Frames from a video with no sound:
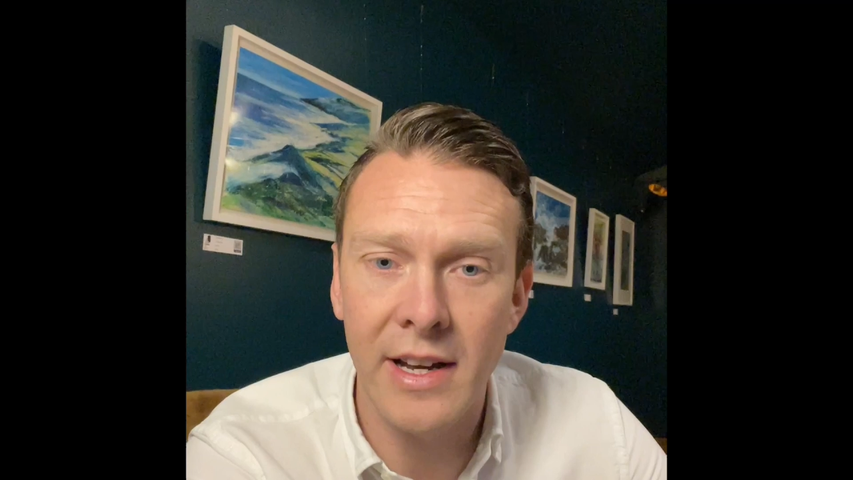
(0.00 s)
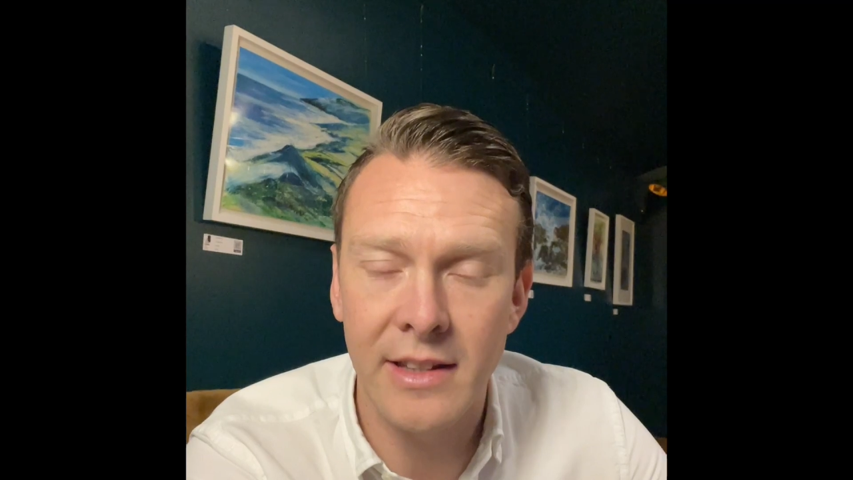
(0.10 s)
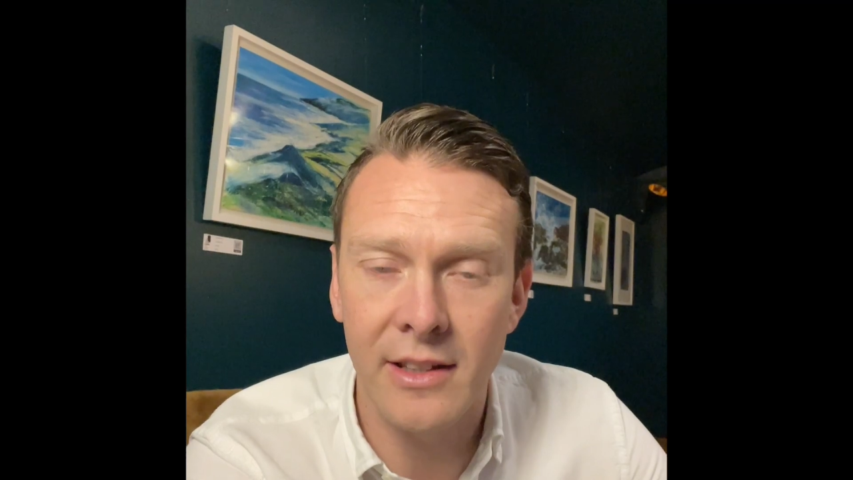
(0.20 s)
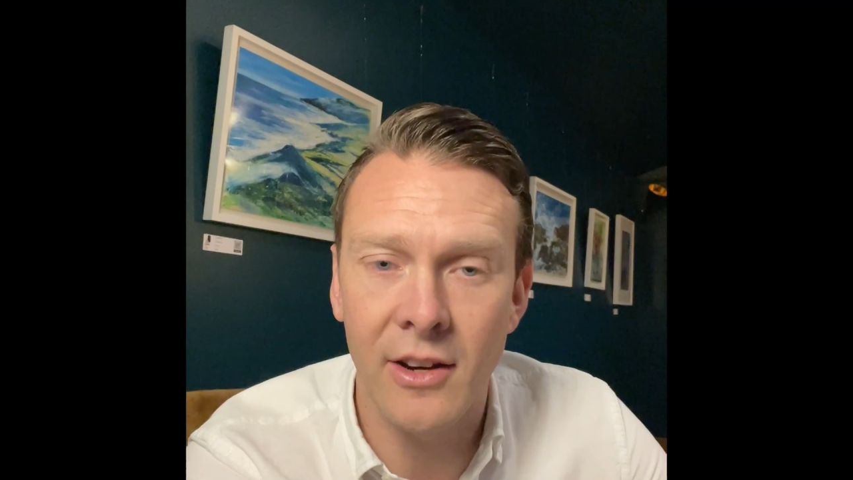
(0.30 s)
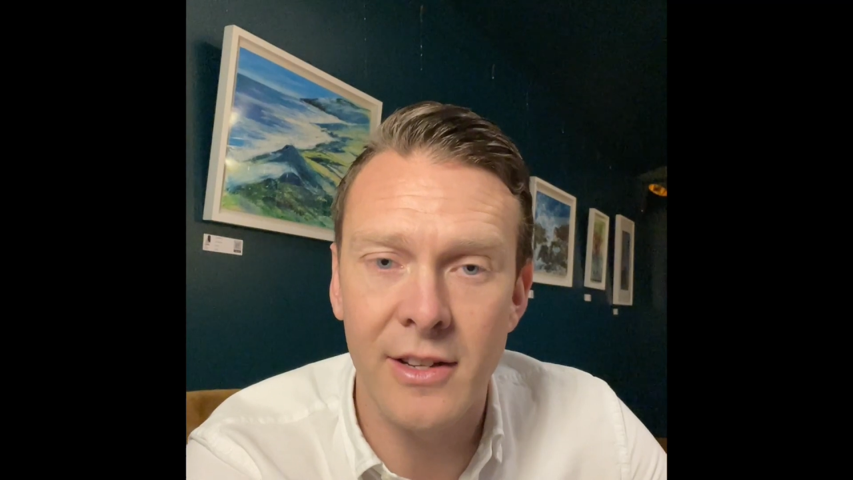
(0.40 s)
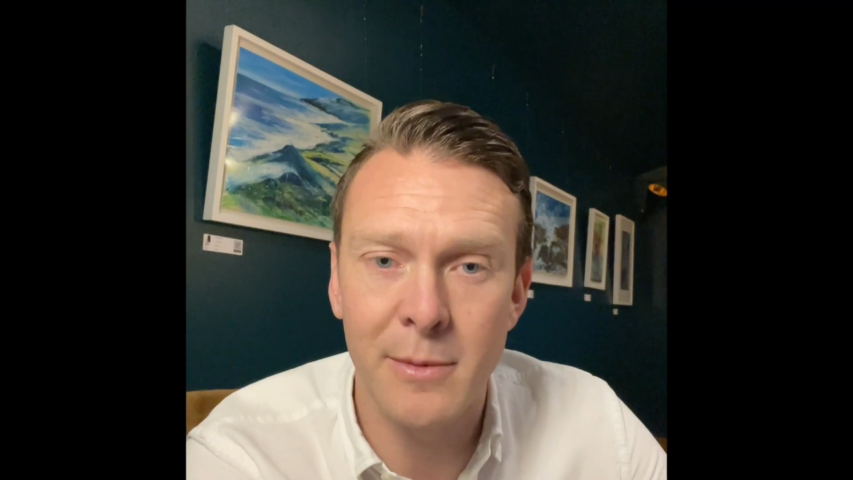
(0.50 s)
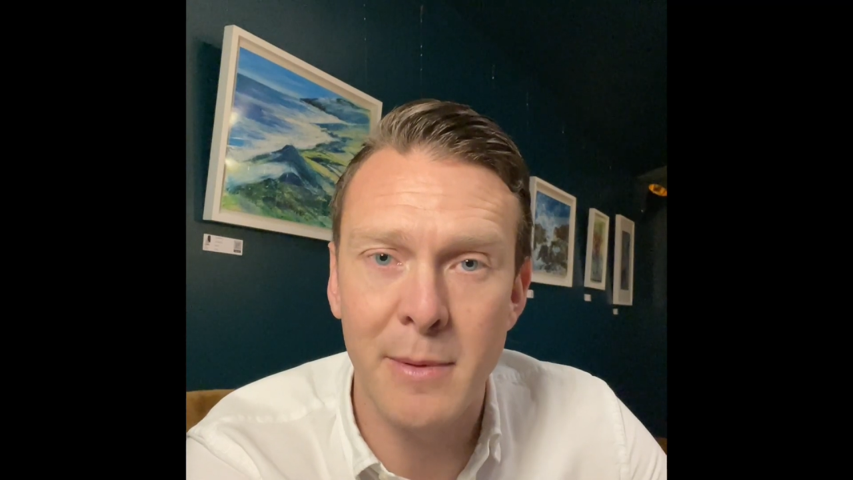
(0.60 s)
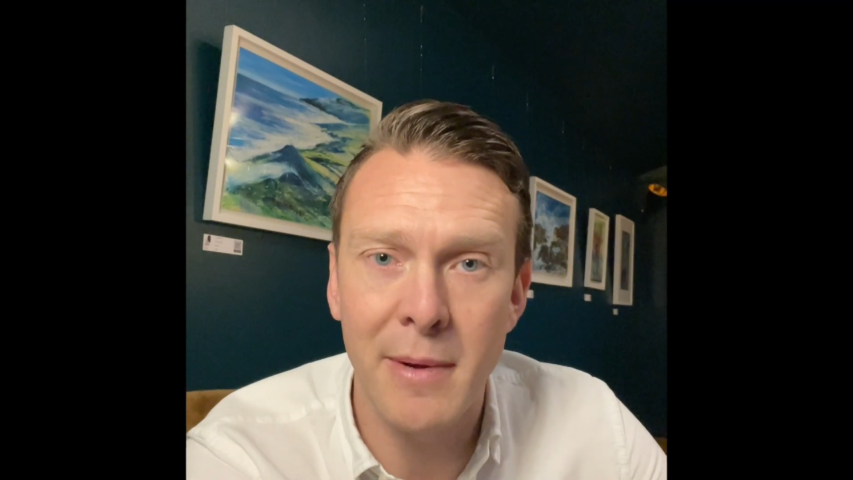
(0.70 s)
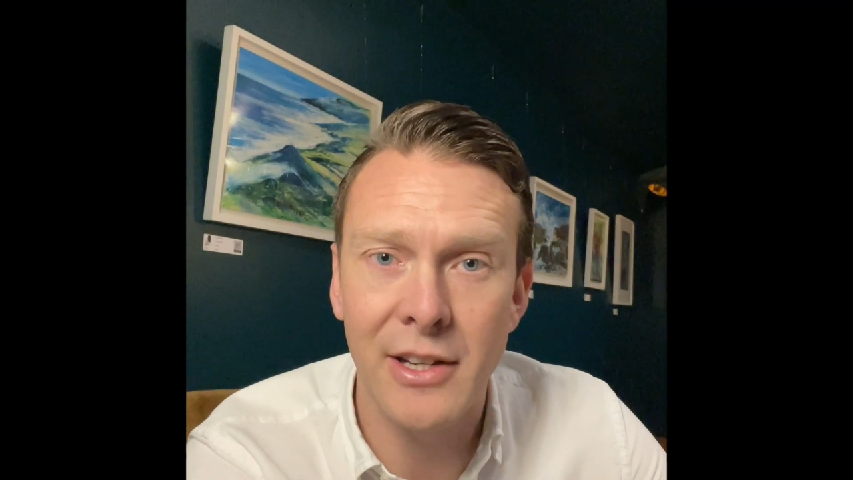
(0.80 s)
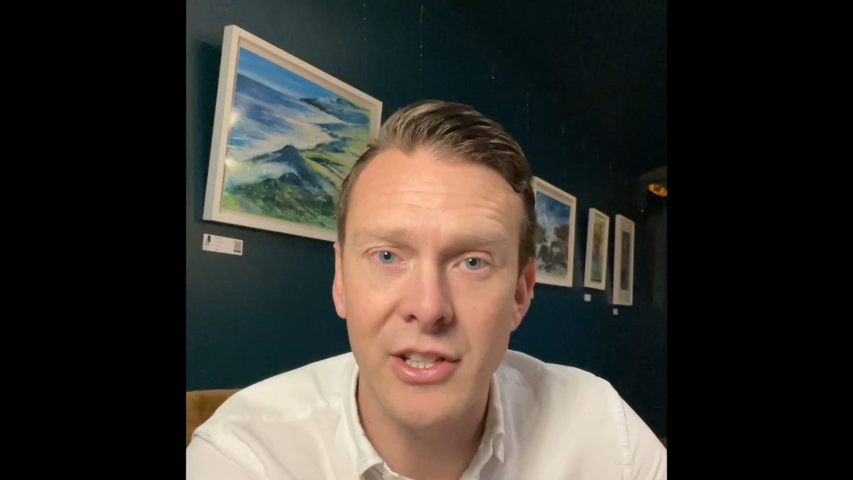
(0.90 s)
and the guys have
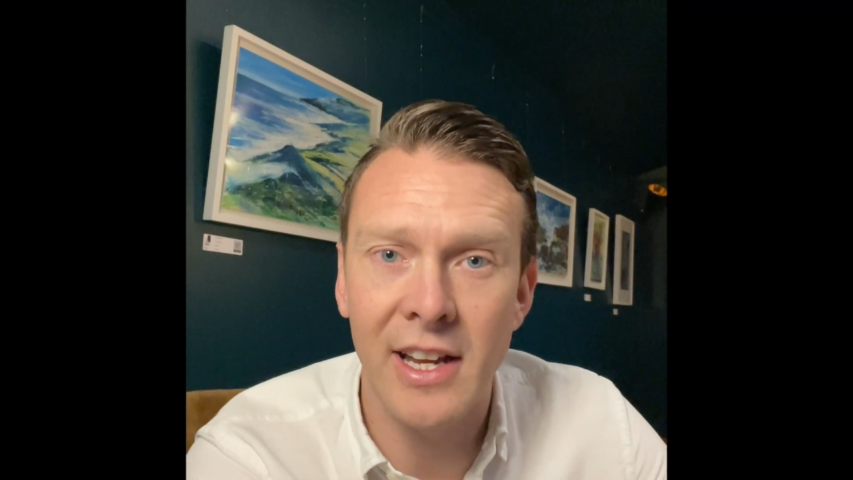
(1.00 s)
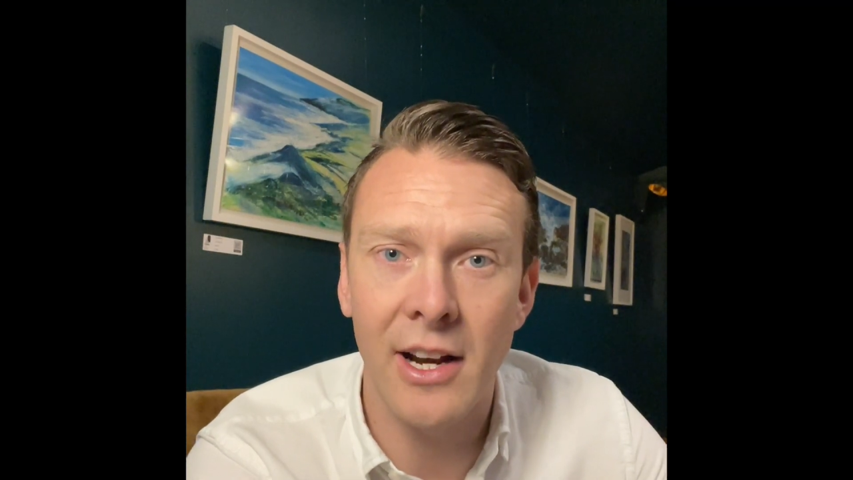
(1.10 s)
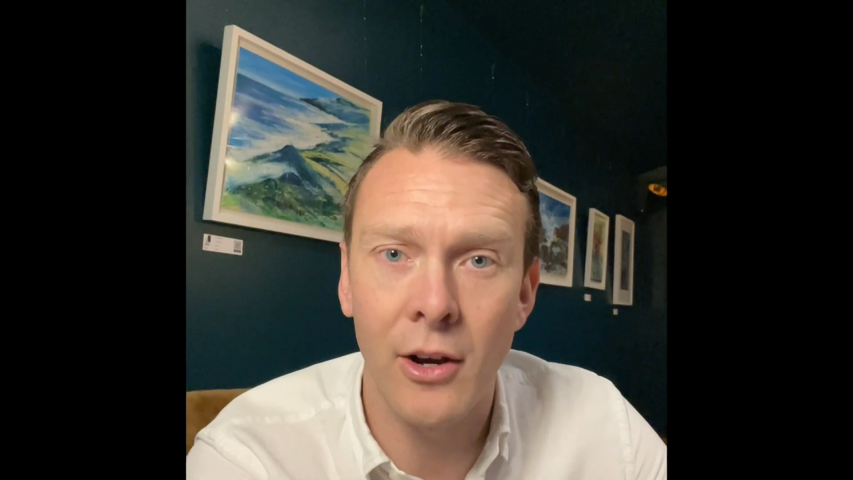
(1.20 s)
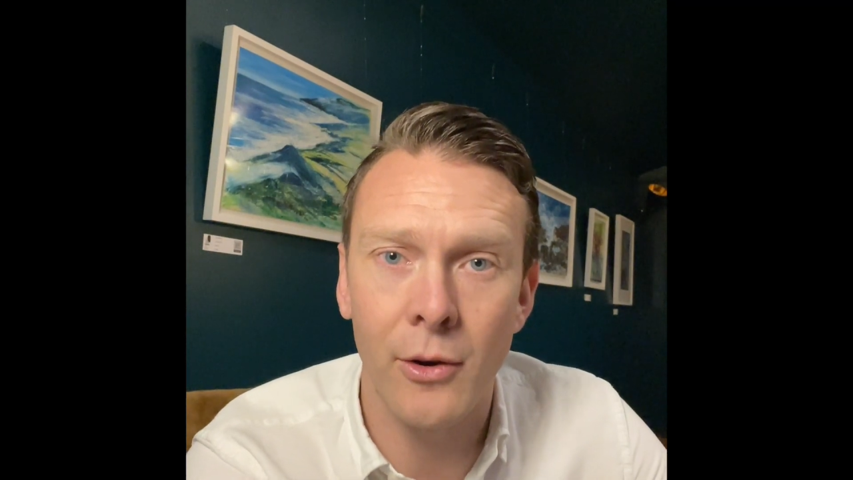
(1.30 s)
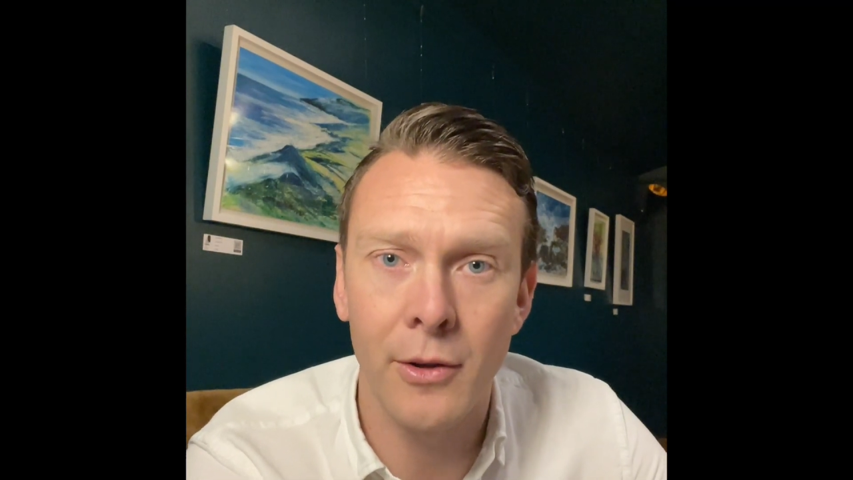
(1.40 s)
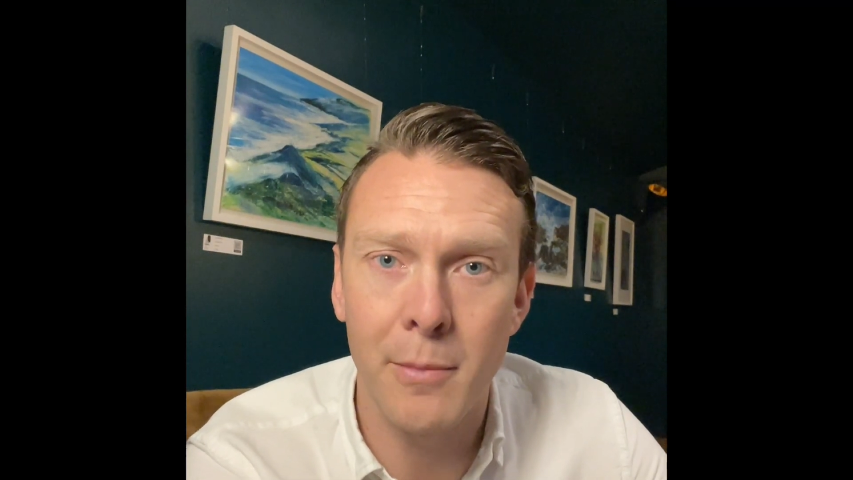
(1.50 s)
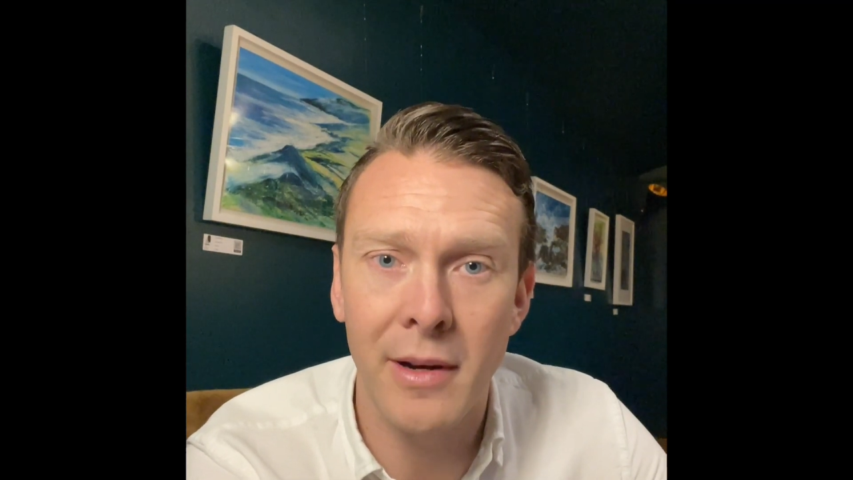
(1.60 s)
been managed to get a lot of the